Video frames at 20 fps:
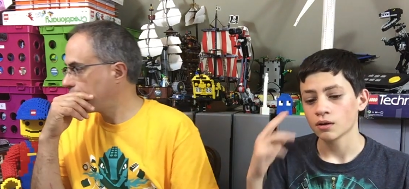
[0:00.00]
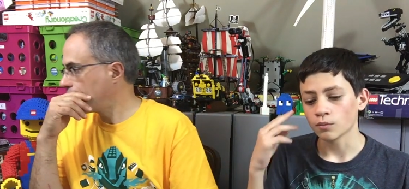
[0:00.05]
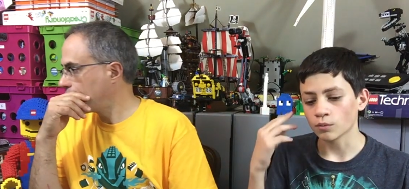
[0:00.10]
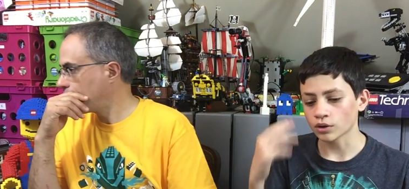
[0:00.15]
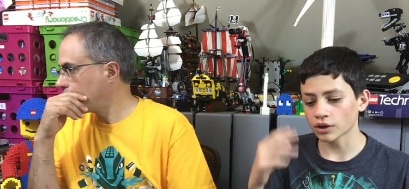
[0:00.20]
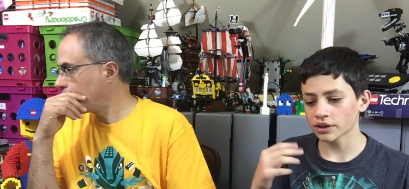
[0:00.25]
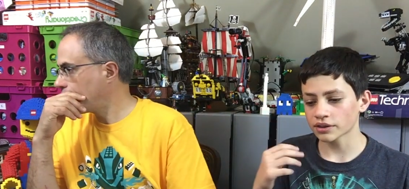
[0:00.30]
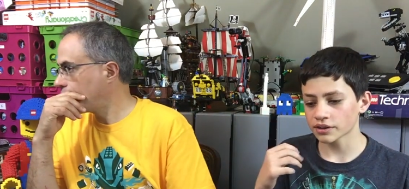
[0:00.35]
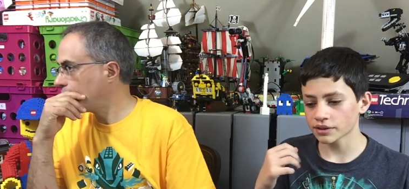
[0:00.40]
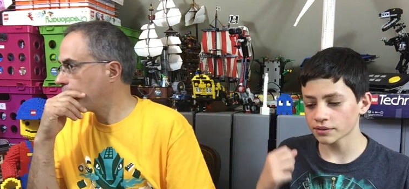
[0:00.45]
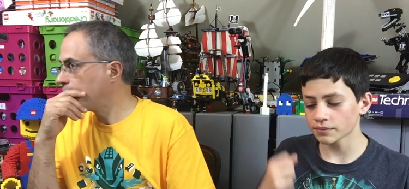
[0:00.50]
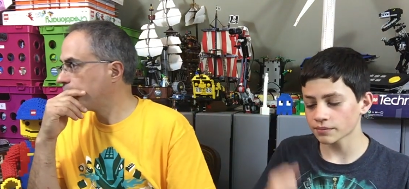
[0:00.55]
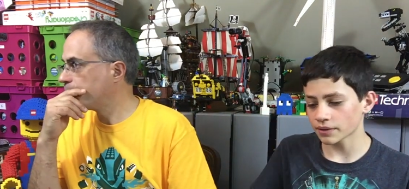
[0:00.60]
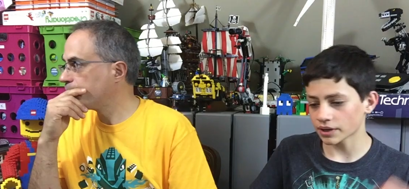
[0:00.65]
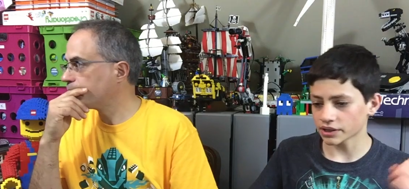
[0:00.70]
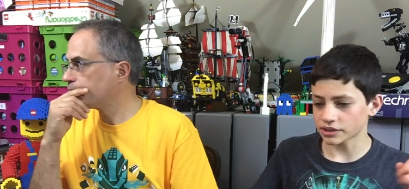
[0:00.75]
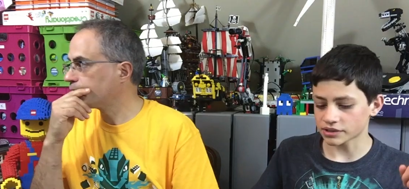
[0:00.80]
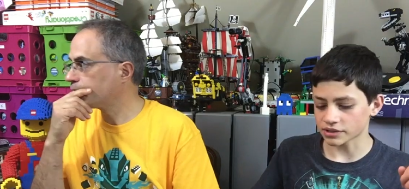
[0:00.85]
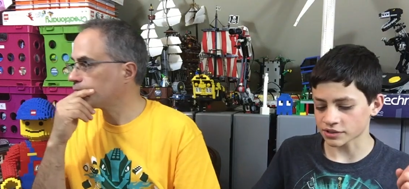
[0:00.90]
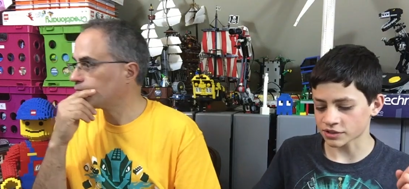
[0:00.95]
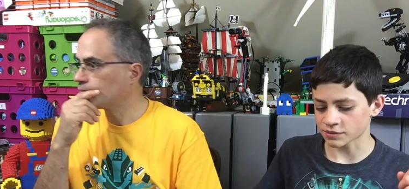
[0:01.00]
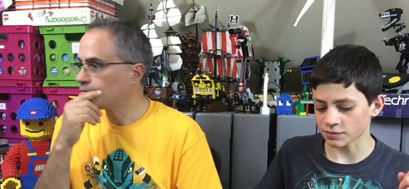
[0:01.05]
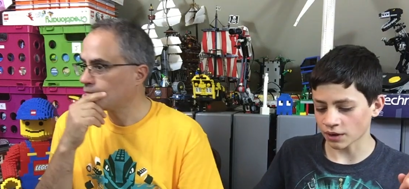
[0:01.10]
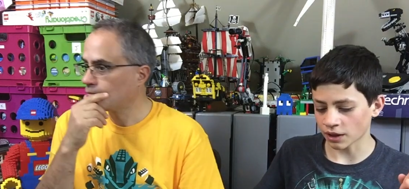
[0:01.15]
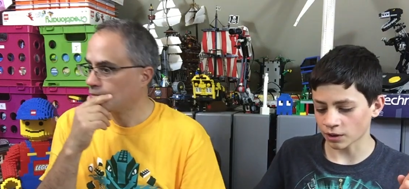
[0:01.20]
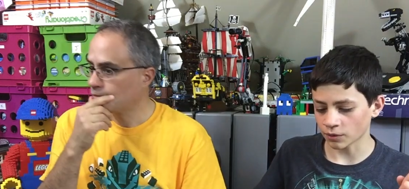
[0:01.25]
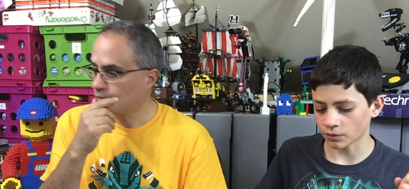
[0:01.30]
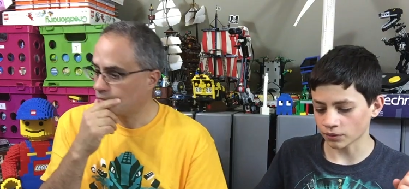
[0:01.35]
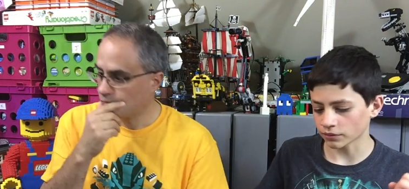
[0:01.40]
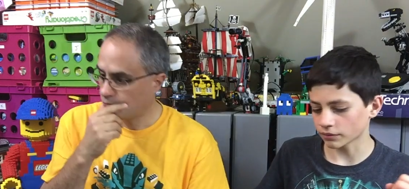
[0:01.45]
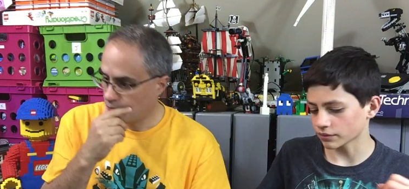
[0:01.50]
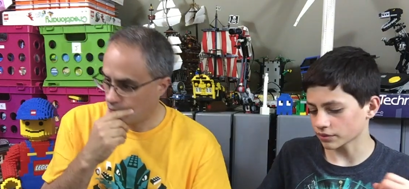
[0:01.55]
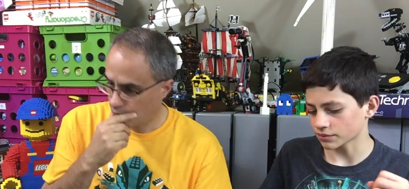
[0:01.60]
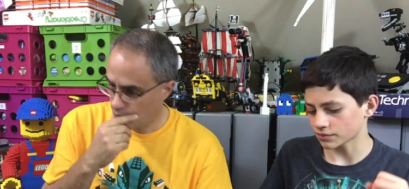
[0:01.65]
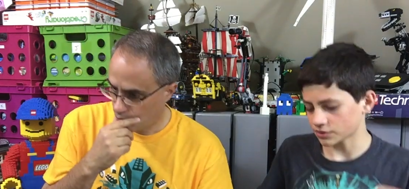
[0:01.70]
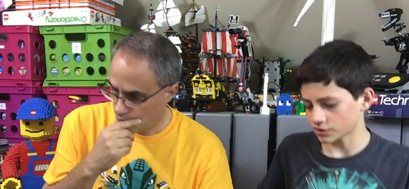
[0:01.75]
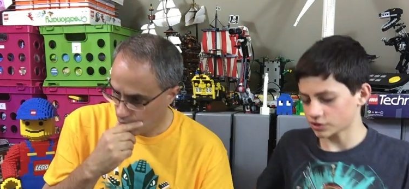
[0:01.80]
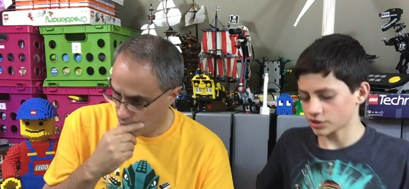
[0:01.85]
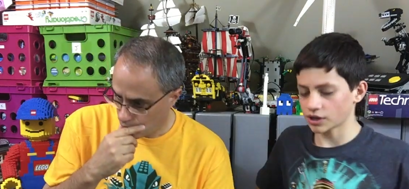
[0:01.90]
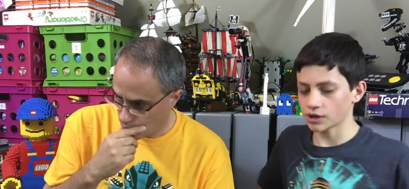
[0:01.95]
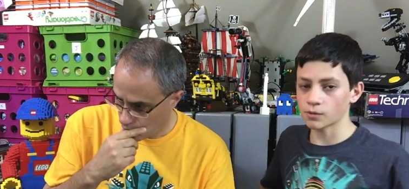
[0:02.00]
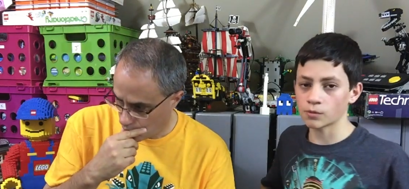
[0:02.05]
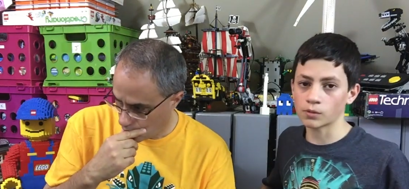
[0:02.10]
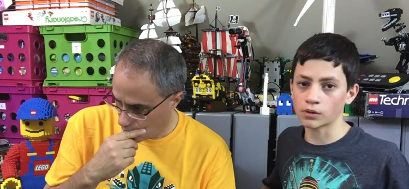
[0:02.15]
Speaker 1: One of them is a small one. One of them is a giant